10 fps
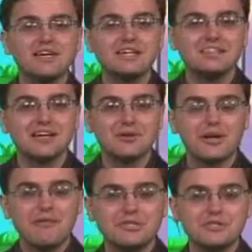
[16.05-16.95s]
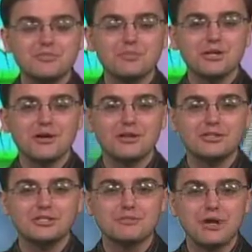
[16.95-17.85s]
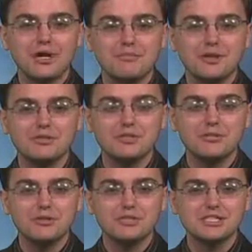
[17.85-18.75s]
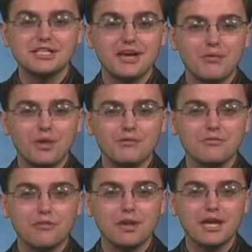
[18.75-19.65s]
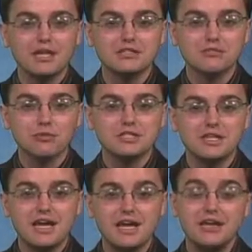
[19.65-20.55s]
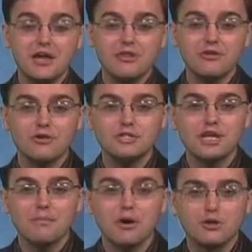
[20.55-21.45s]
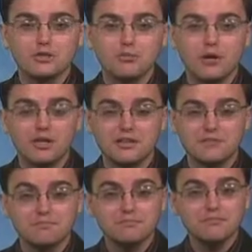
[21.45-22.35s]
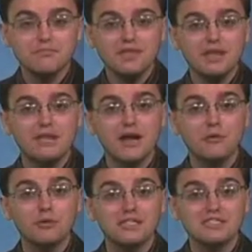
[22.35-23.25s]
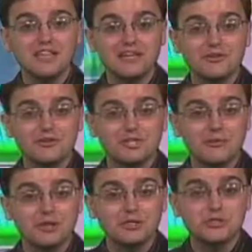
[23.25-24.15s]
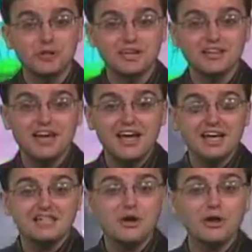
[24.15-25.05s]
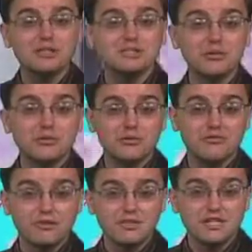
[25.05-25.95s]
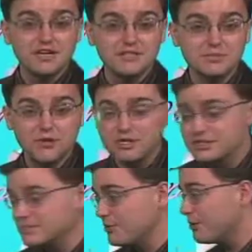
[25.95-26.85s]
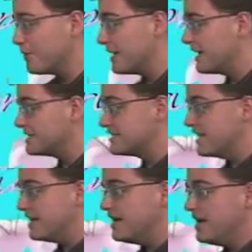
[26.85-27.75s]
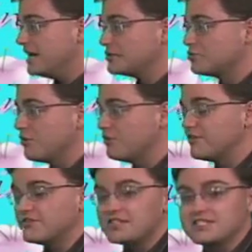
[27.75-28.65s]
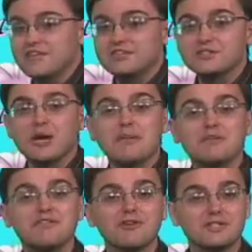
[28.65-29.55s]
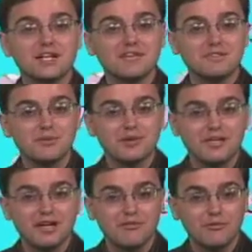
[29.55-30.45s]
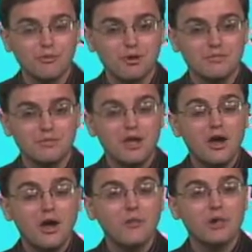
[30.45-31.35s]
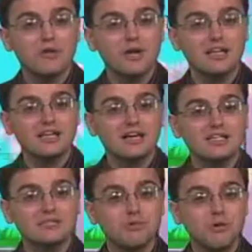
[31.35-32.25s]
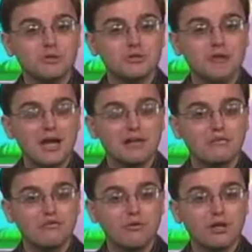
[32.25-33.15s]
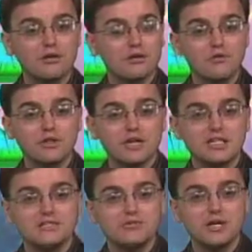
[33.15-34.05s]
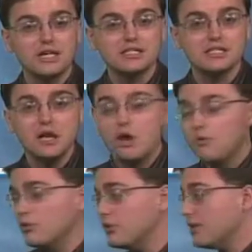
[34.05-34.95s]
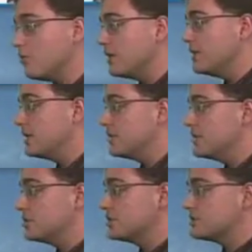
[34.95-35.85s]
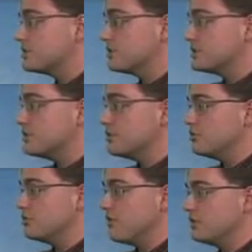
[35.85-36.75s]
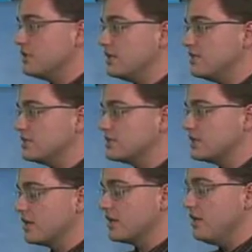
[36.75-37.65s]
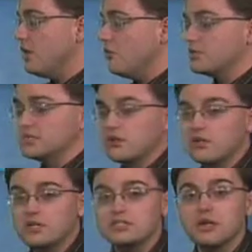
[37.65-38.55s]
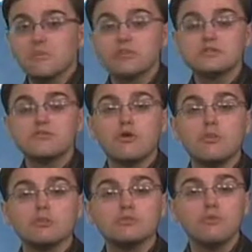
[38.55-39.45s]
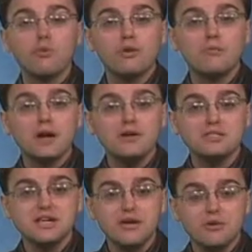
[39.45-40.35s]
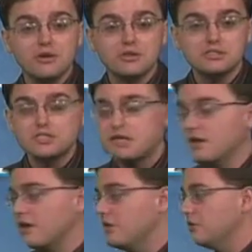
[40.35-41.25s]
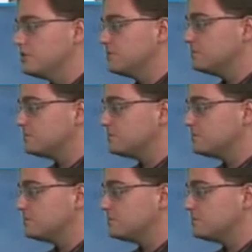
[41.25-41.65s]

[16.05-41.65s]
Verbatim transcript: Centre County student meteorologist Ryan Belz here with your CNET weather forecast for today, Thursday, March 20th. Not only is today Thursday, March 20th, it's also the first day of spring. Spring began today at 12:57, so happy first day of spring to everyone. Our weather headlines, what we're tracking for you over the next few days, we're looking at windy conditions to continue throughout the evening tonight. We saw gusts upwards of almost 40 miles an hour here in State College.